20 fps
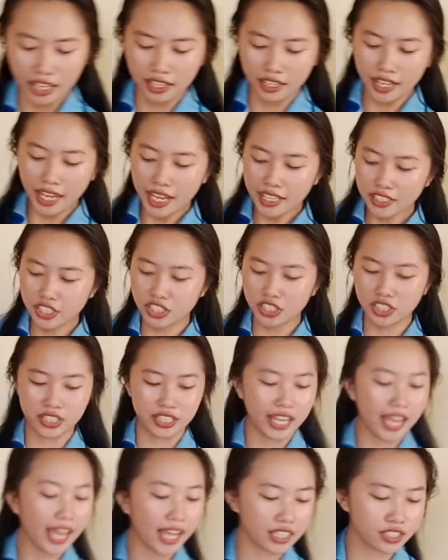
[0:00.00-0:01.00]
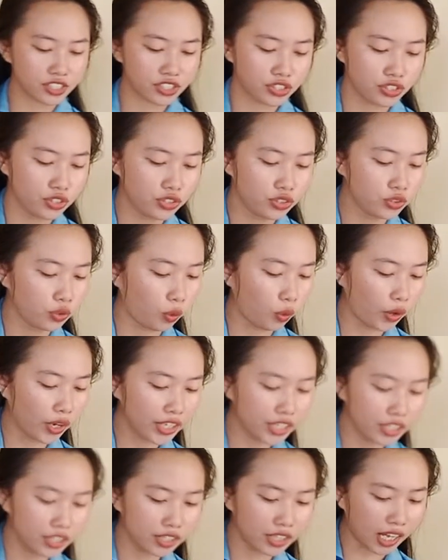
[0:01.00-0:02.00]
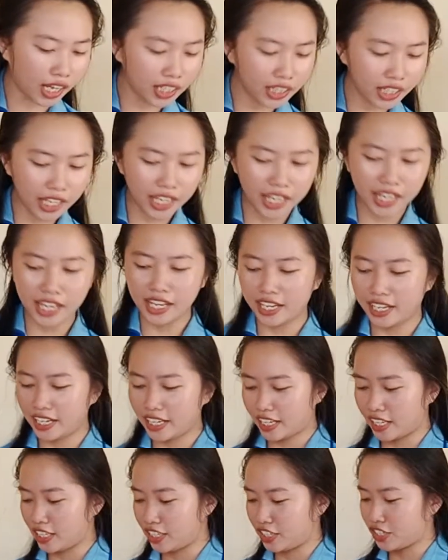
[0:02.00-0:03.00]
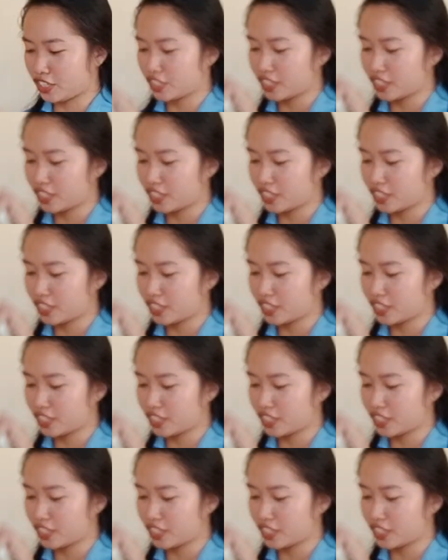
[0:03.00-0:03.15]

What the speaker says: let's test your knowledge.